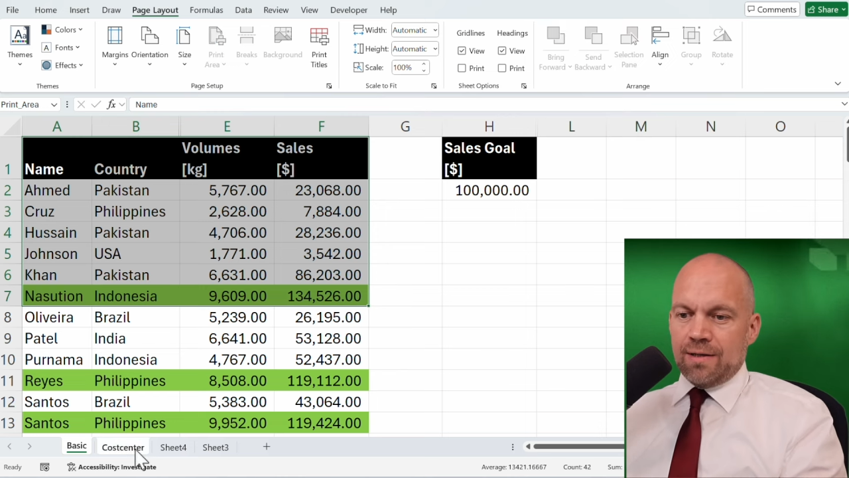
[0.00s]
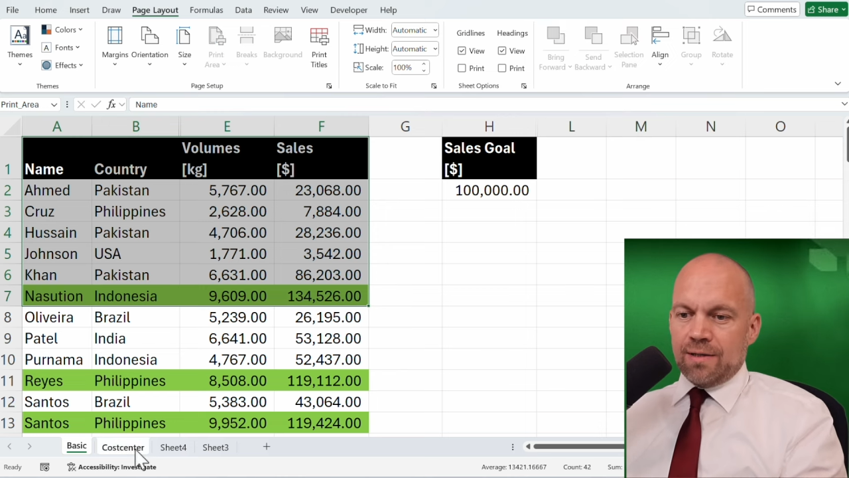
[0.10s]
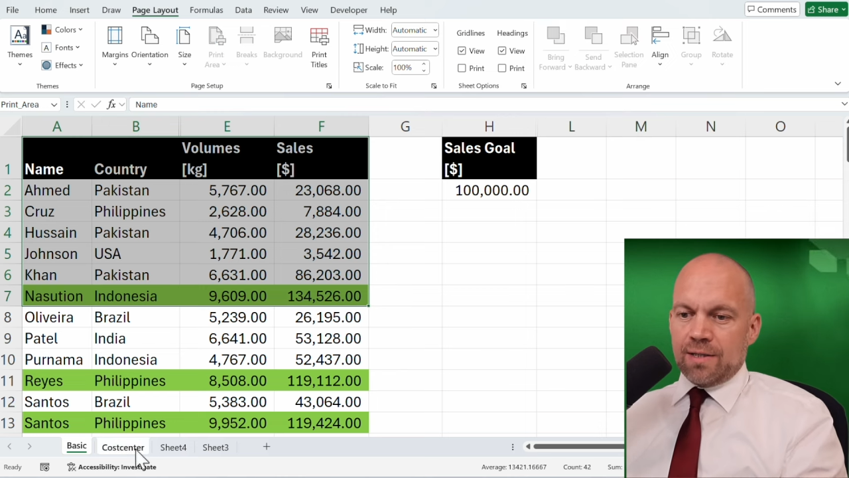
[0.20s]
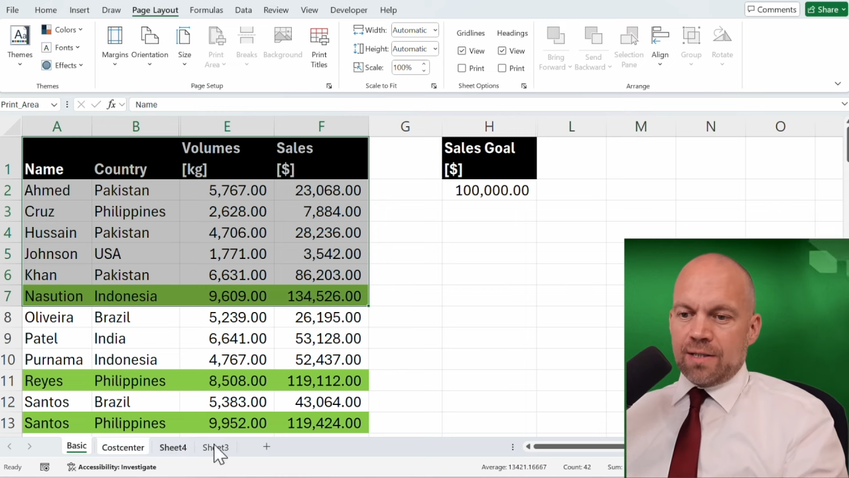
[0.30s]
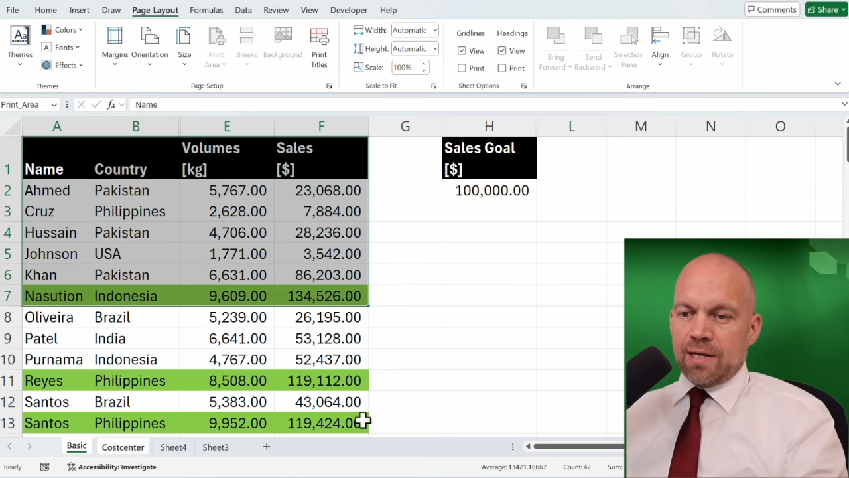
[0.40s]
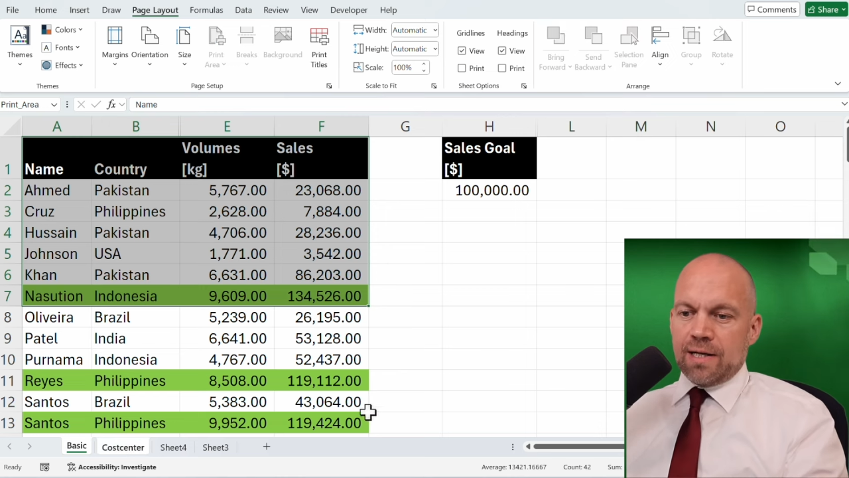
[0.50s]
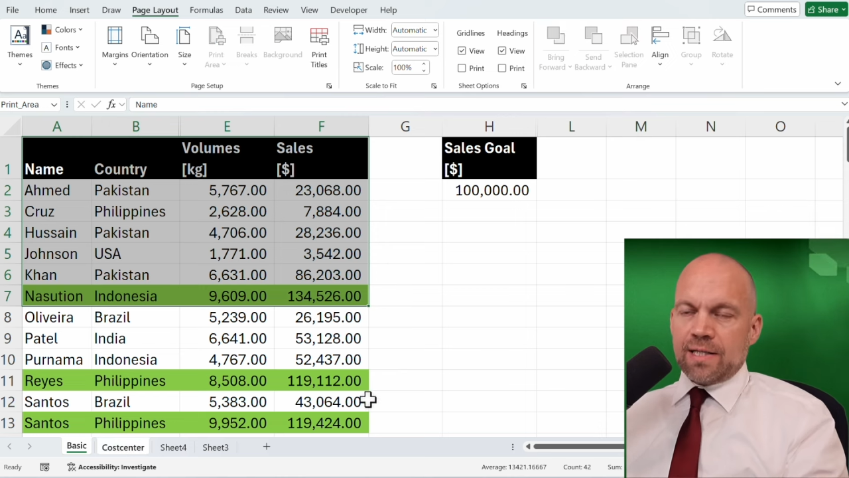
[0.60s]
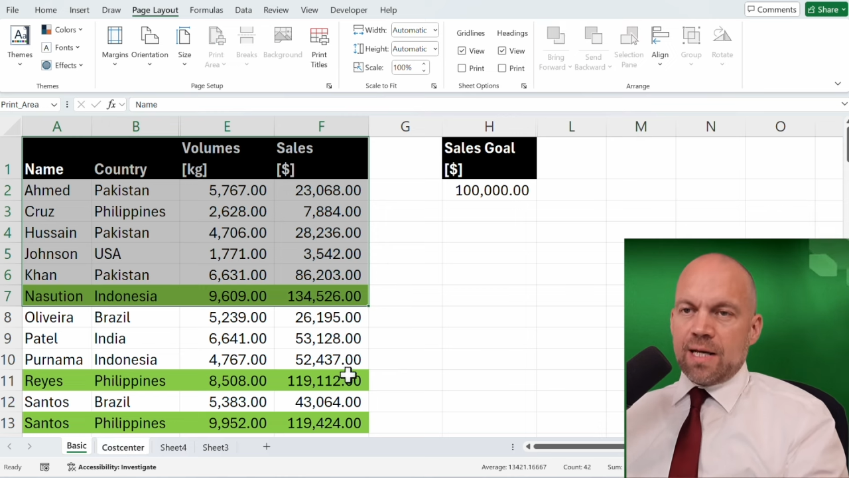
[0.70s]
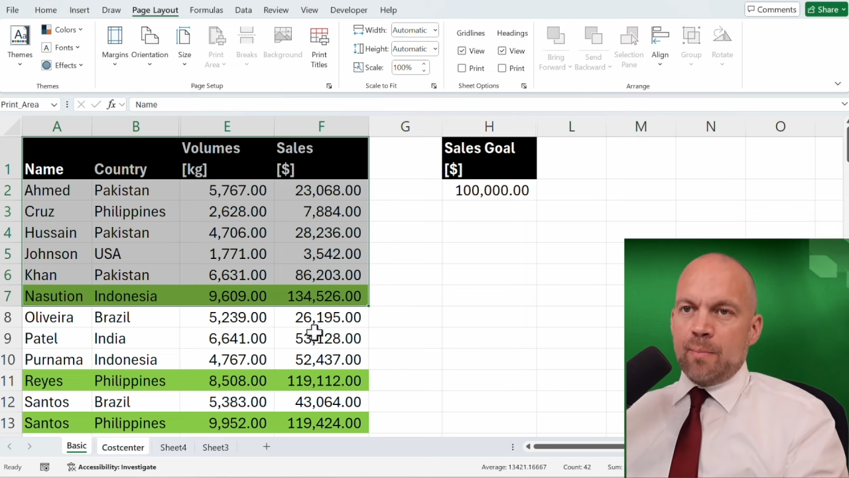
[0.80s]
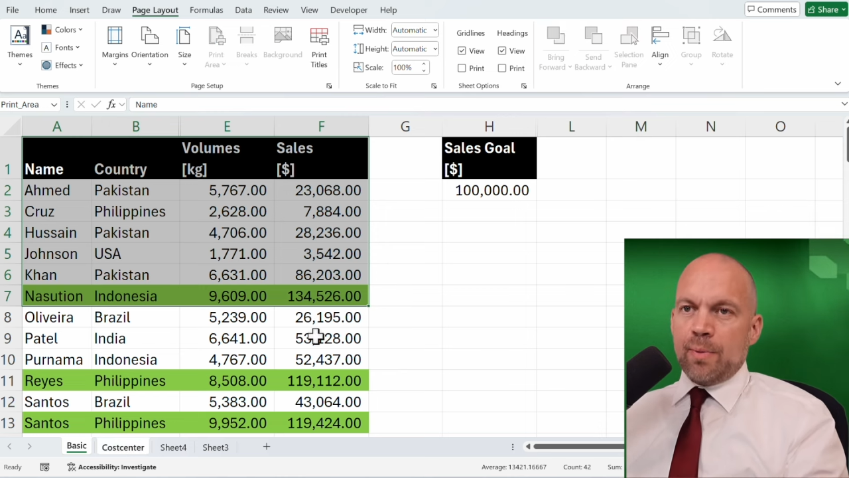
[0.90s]
in this
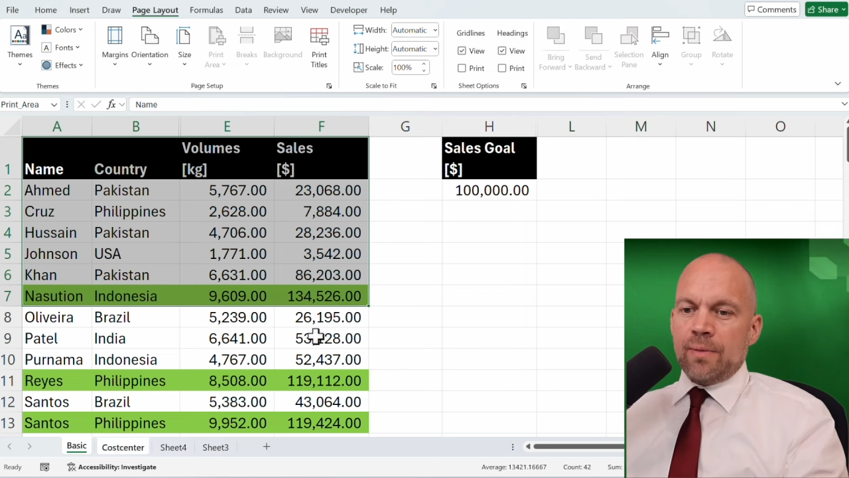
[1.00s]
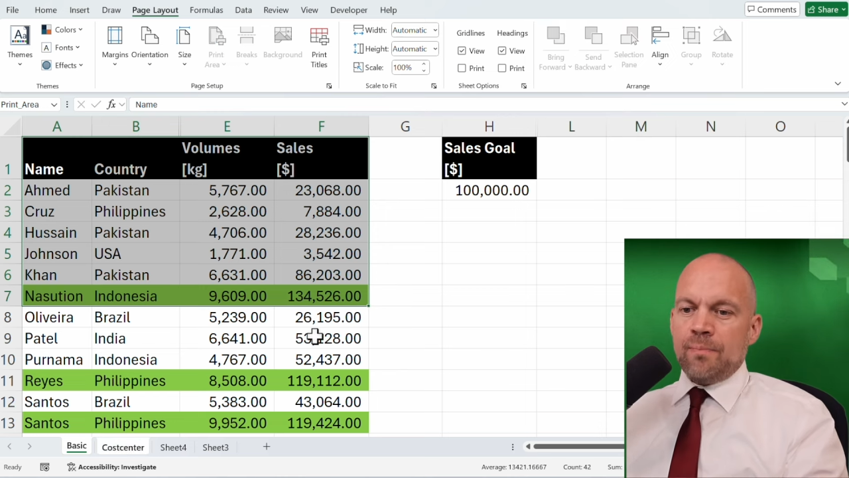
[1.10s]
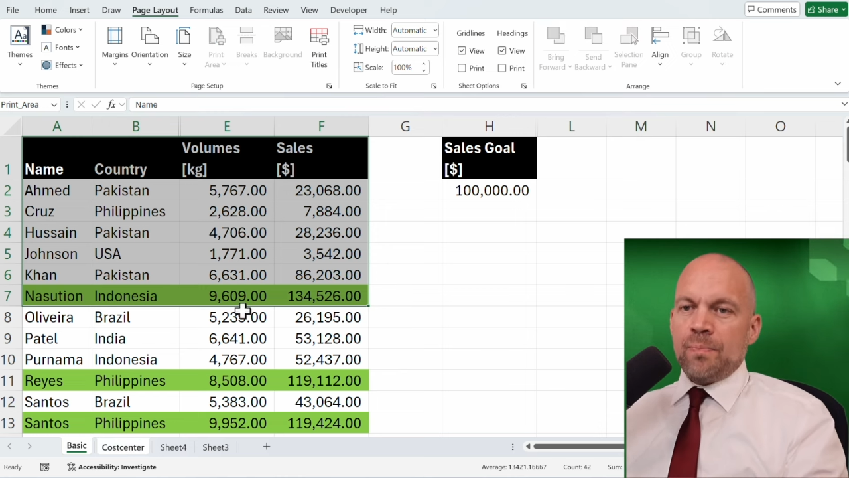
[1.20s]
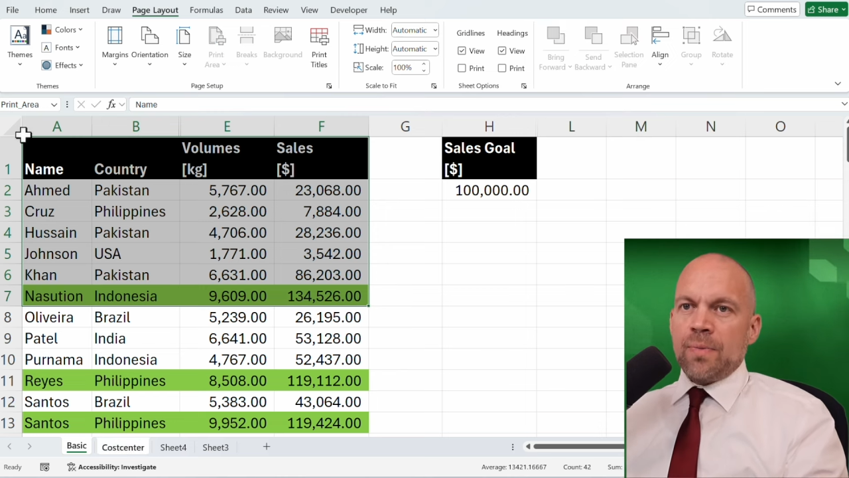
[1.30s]
example.